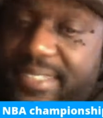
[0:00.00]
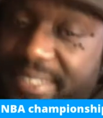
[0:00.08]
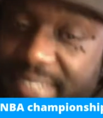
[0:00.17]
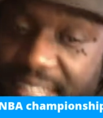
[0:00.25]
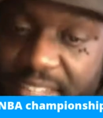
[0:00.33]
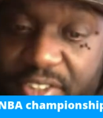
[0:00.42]

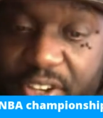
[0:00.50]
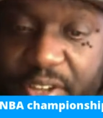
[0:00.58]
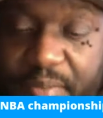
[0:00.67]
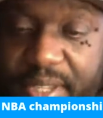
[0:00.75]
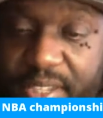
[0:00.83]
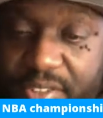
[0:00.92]
Then you're gonna
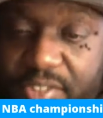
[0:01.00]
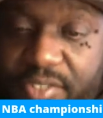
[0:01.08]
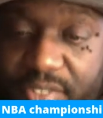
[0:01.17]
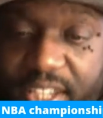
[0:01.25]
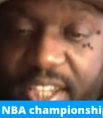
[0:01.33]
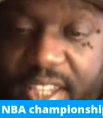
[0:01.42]
be
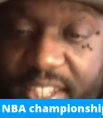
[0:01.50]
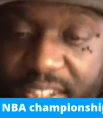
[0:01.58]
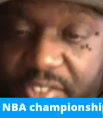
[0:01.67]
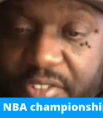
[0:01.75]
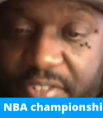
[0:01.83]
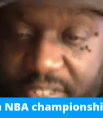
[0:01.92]
then
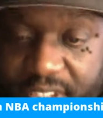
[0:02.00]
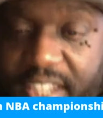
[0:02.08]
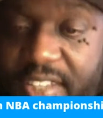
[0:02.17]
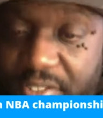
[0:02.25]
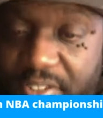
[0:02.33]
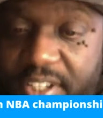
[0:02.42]

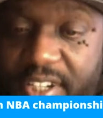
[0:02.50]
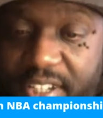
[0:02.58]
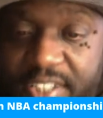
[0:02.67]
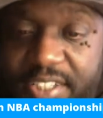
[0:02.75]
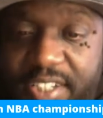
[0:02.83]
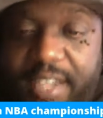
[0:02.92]
you're in
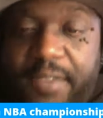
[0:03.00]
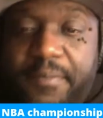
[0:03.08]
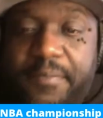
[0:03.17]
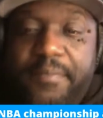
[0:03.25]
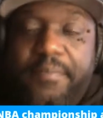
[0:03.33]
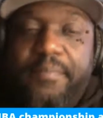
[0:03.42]
good shape.
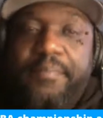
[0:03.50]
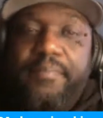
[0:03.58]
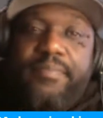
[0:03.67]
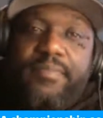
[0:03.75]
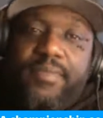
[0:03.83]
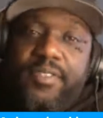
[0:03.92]

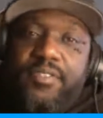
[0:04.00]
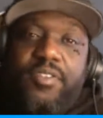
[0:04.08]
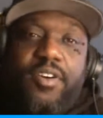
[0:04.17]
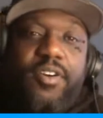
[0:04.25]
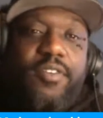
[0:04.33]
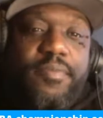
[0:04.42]

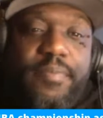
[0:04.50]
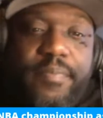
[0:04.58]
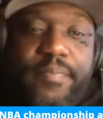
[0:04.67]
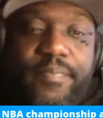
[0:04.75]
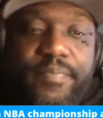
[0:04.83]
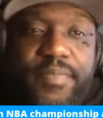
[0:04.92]

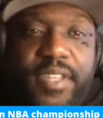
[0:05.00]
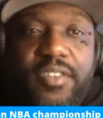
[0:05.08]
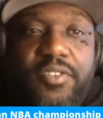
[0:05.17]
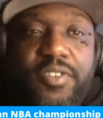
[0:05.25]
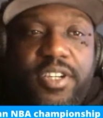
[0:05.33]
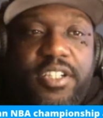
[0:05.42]
Then
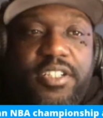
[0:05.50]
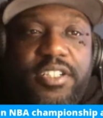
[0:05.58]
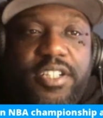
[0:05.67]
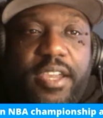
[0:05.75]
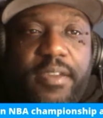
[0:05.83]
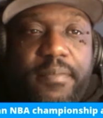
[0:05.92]
you're in good
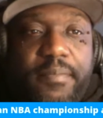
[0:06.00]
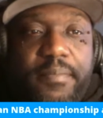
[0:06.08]
shape.